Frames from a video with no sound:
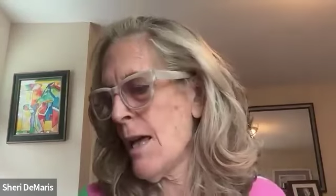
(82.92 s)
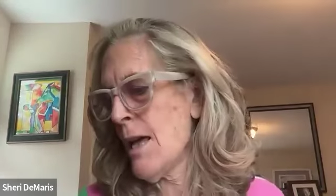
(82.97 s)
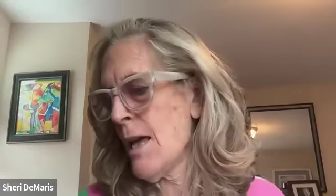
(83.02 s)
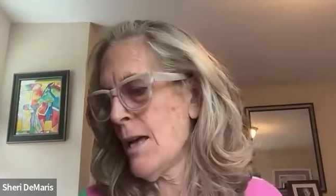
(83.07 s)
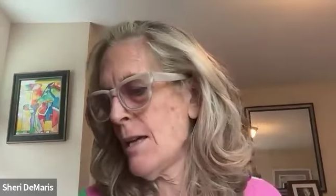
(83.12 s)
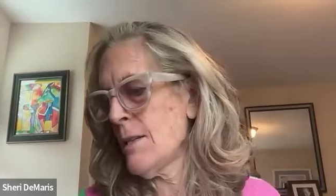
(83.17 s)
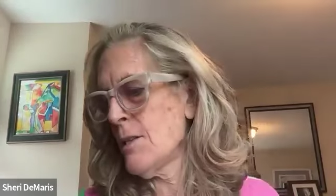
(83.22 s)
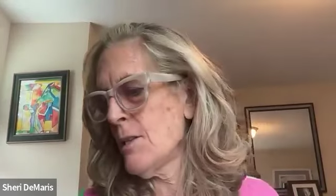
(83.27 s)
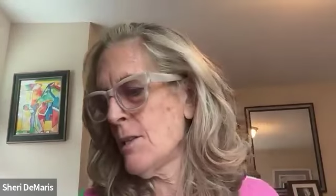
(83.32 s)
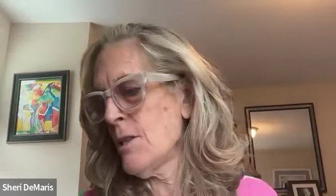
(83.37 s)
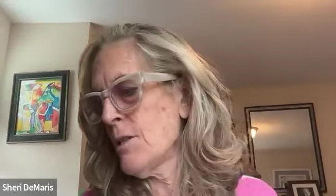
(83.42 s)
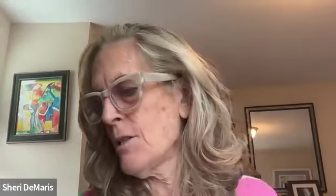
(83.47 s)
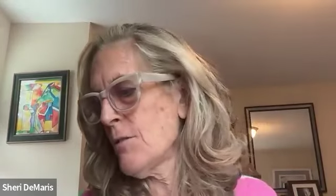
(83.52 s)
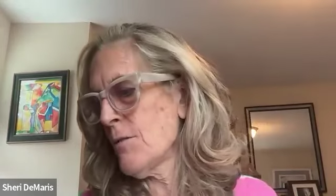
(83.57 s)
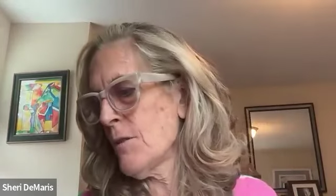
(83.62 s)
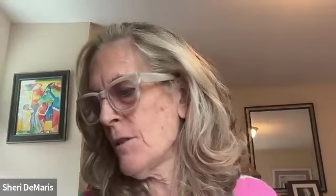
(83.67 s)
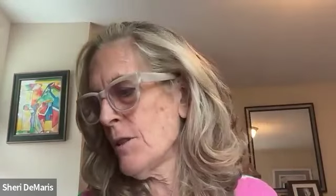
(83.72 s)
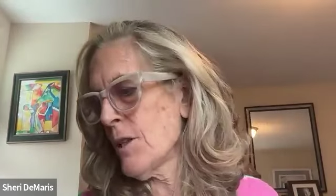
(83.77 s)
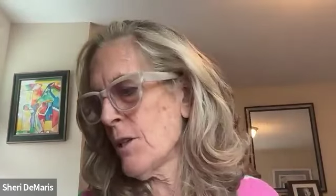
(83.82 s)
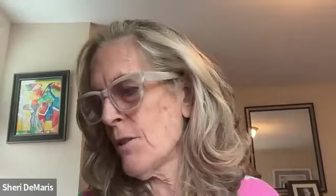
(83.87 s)
And she's
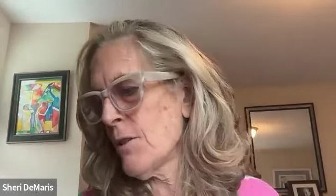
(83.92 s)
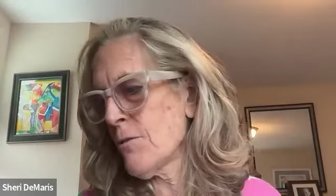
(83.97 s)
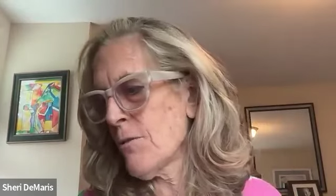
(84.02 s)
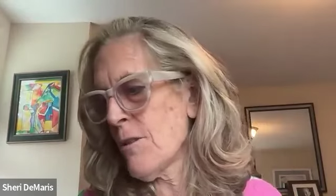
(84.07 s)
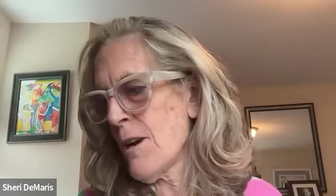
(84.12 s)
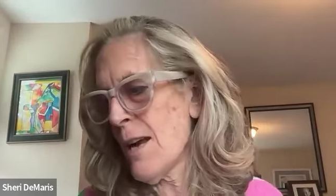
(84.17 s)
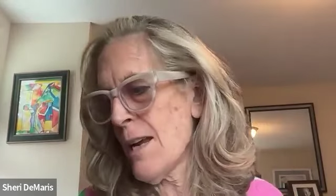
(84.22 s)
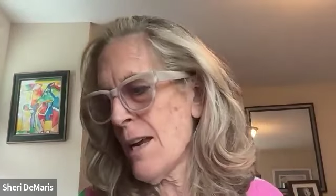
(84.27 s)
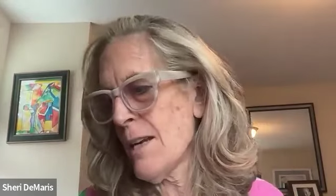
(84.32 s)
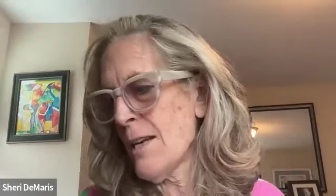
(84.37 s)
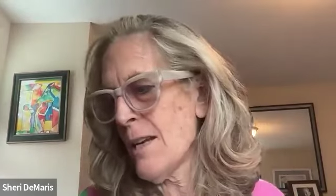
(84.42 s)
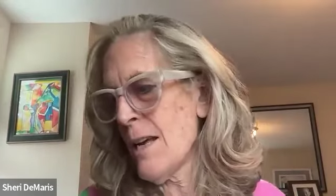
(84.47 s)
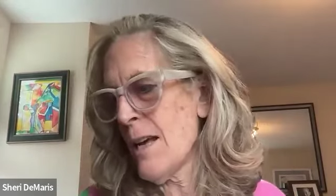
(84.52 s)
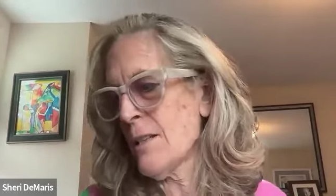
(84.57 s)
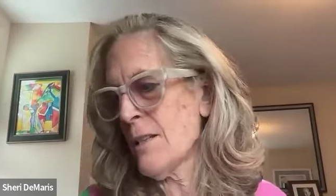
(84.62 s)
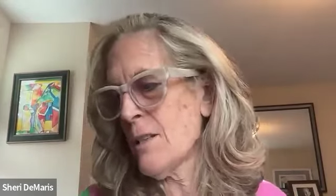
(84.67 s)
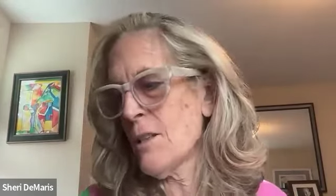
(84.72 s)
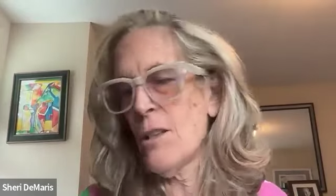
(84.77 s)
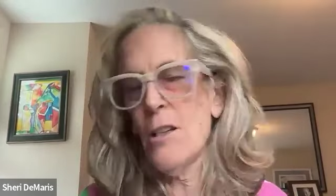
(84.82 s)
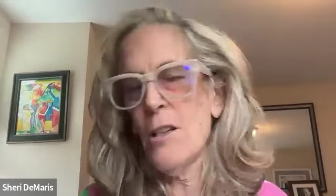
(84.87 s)
really great
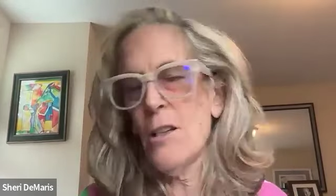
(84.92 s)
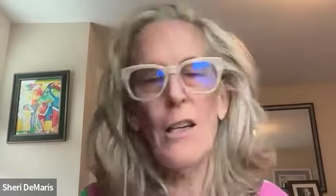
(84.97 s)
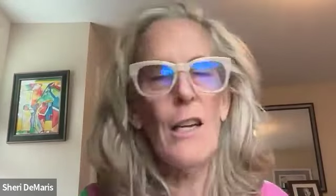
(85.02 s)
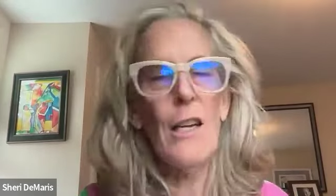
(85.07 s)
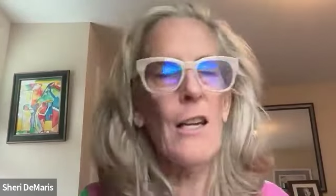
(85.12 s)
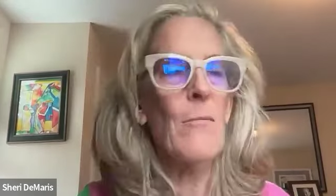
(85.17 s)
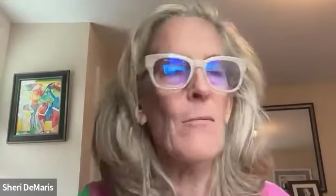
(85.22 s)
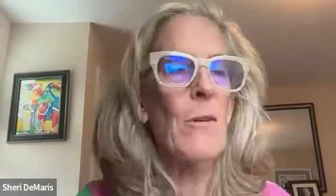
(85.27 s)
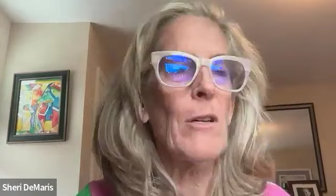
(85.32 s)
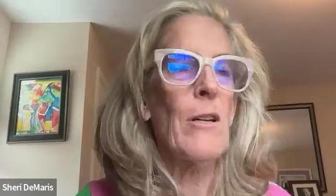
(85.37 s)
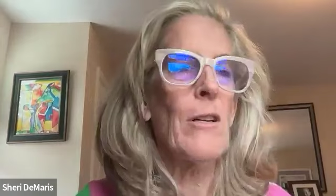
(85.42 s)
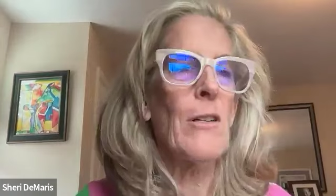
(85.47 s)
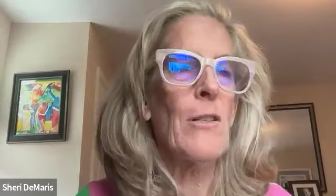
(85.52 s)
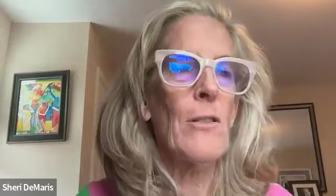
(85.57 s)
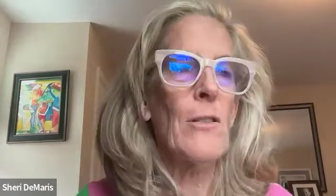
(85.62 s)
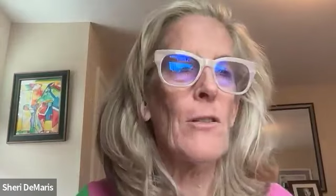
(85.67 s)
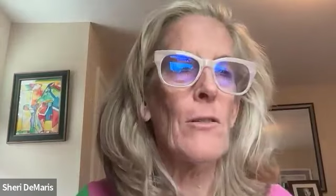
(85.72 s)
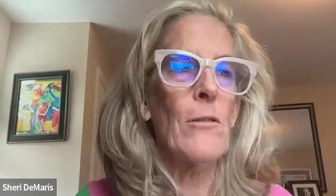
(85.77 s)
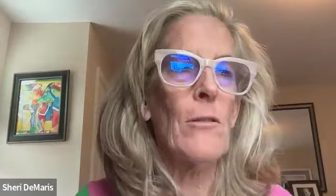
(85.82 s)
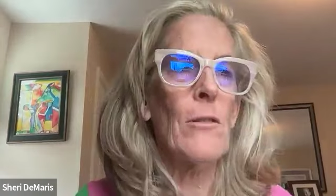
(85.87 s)
at cooking, but
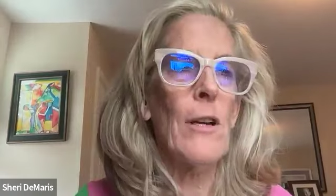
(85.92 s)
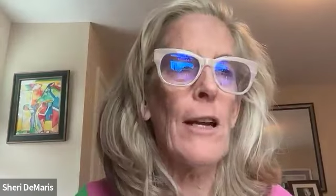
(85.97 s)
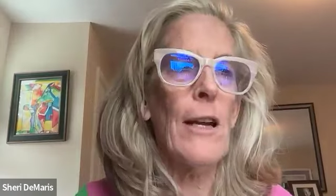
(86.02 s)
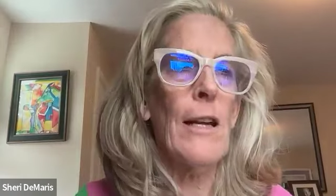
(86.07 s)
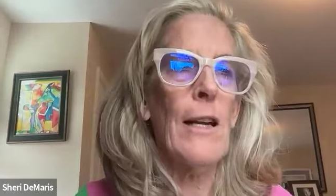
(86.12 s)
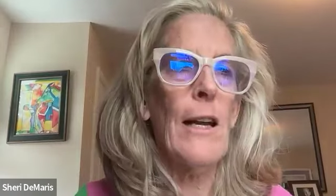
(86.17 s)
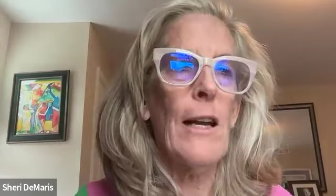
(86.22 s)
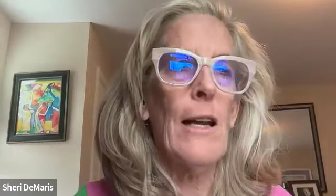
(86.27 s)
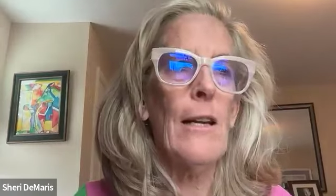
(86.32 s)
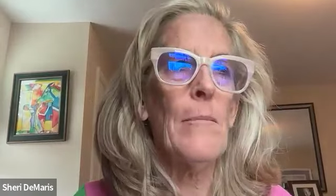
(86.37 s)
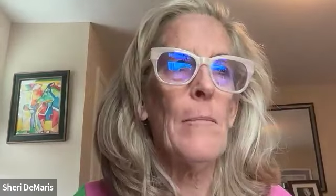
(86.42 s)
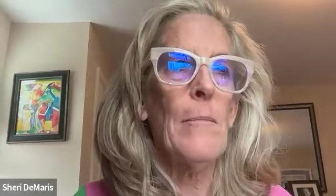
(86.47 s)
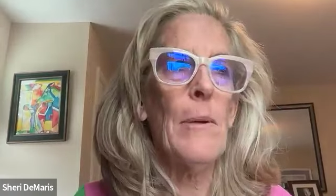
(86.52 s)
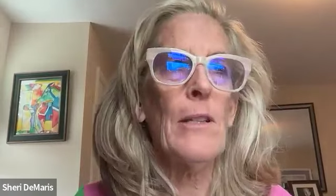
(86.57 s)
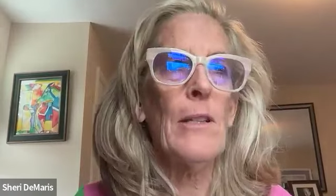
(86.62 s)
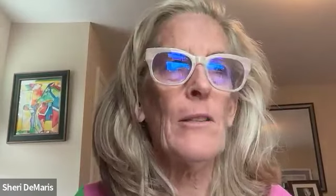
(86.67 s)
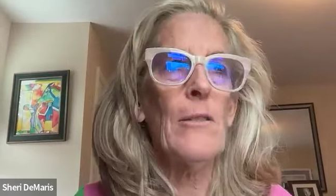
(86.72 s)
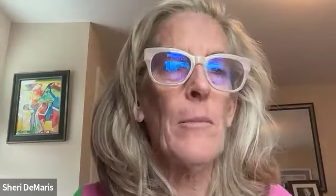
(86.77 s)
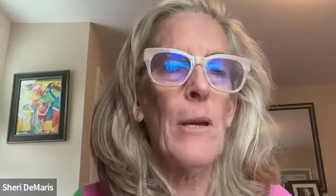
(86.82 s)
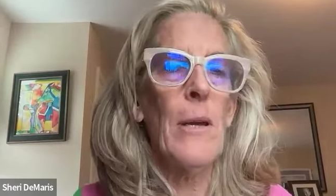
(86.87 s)
also great at
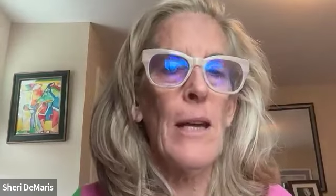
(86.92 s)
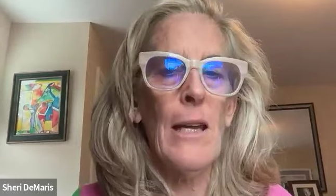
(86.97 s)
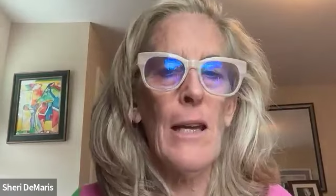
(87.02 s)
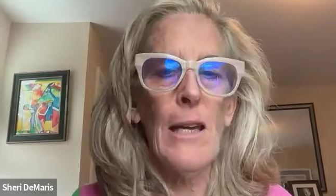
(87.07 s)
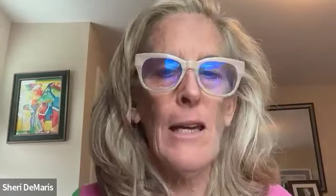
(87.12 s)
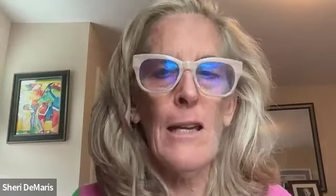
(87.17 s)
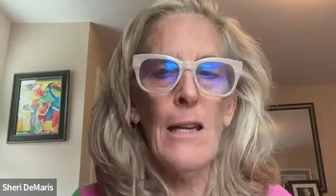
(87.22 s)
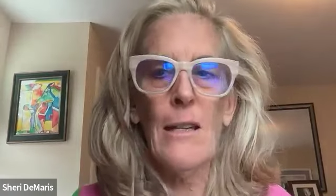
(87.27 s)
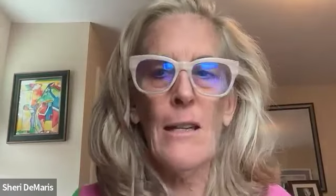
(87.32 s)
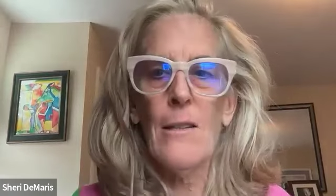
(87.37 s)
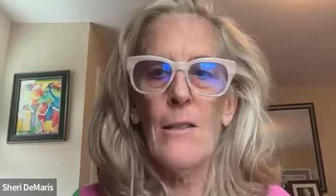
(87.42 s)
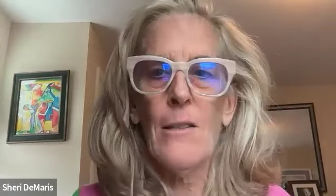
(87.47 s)
pickle making.